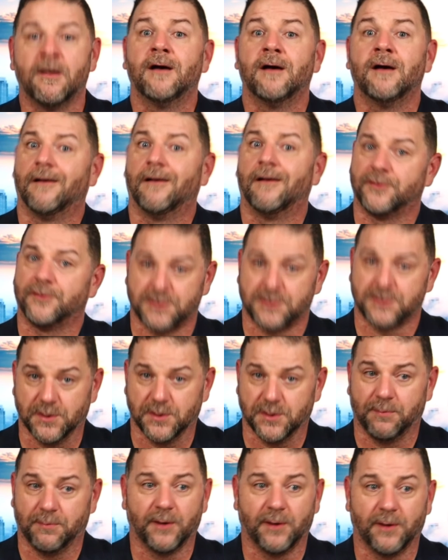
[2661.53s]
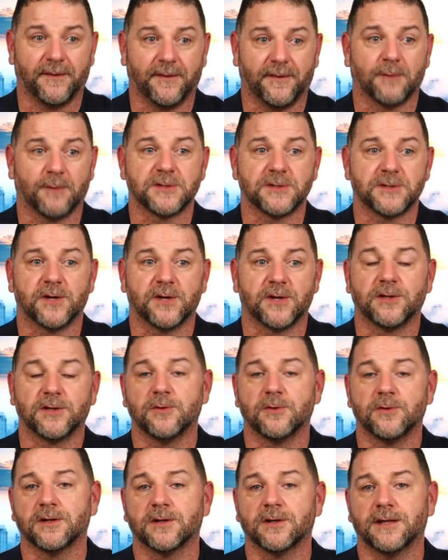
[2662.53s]
under To The Point with Eric Mitchell, and
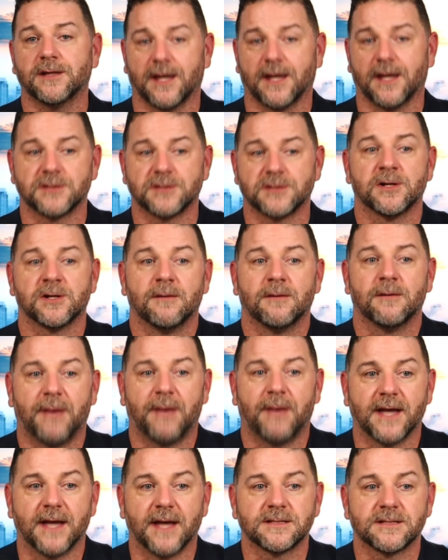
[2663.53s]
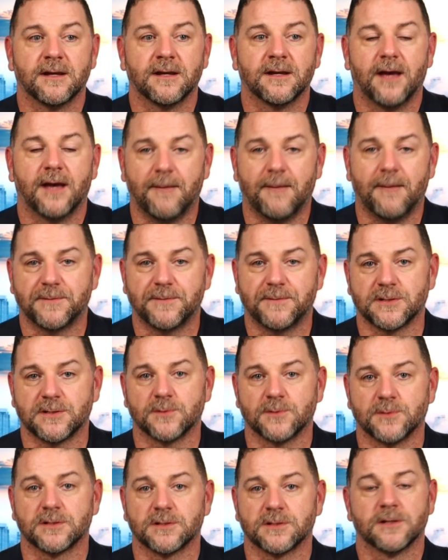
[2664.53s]
you can catch past
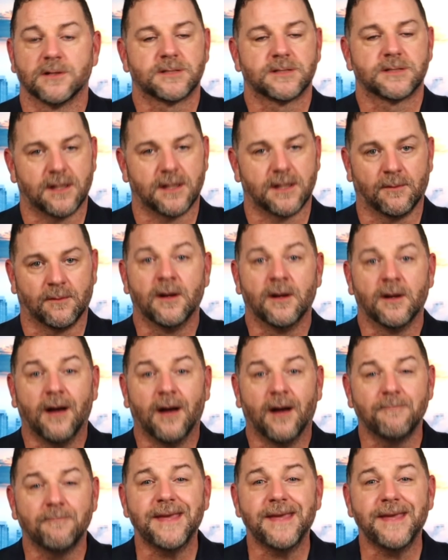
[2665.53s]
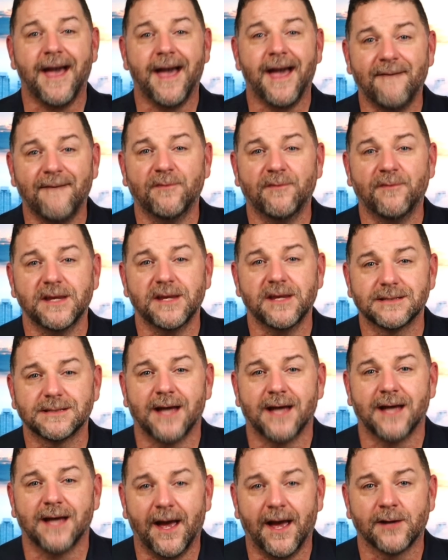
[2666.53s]
episodes. So, on behalf of the
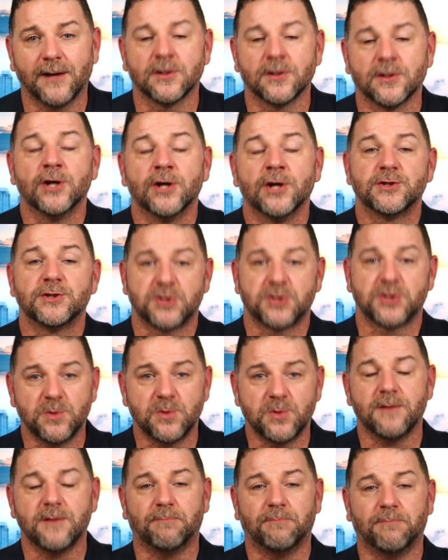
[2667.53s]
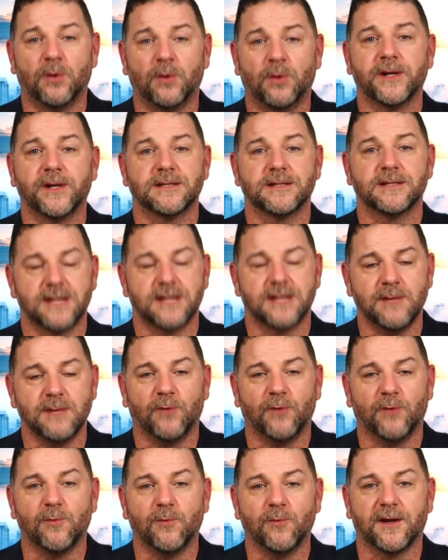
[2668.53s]
entire To The Point
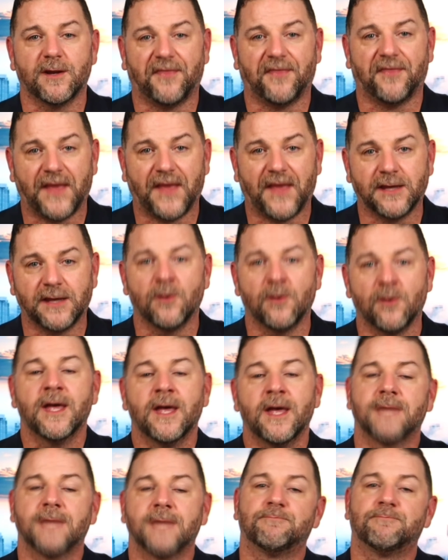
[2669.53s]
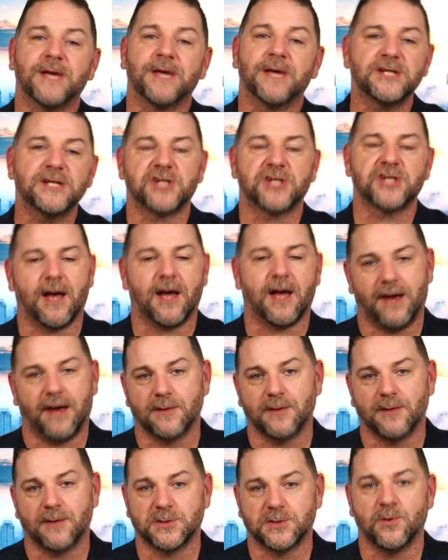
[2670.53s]
team, we want to thank you, and big shout
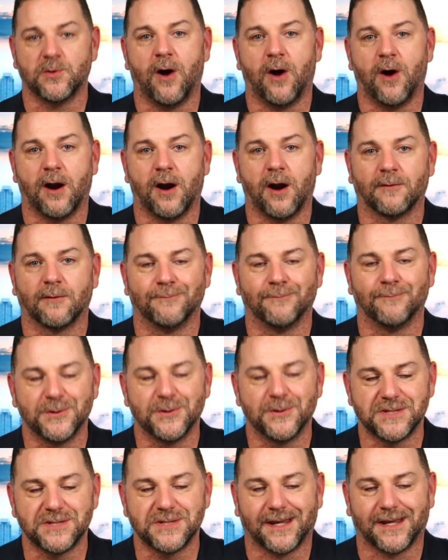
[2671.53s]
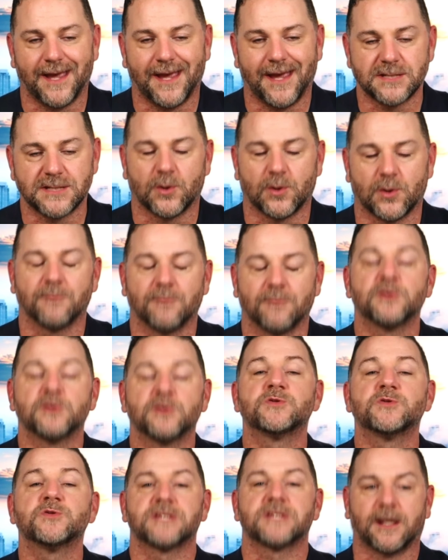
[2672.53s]
out to our music guest, or our
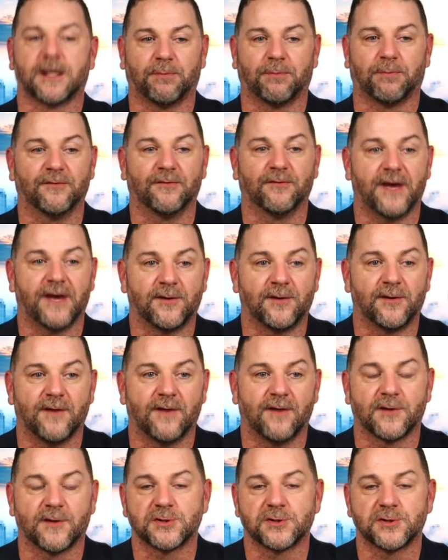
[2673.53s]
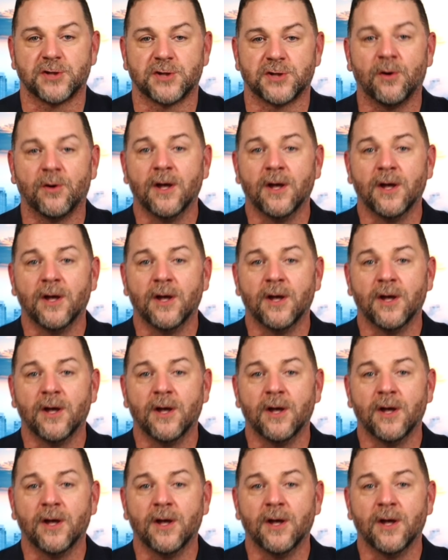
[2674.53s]
music provider of our show,